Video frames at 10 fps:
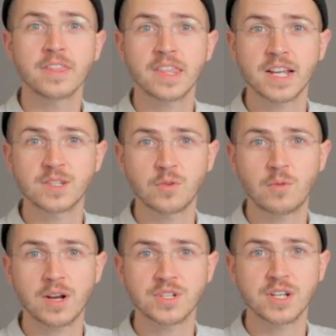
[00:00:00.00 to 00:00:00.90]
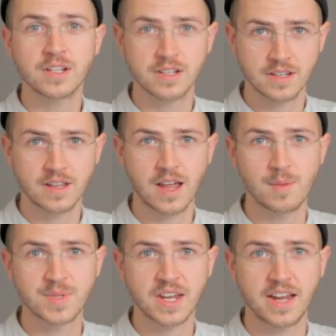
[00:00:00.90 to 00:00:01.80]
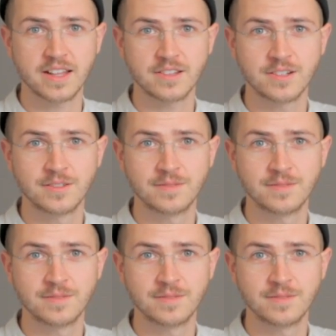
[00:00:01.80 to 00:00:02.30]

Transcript: Thanks for watching. I'm Skylar.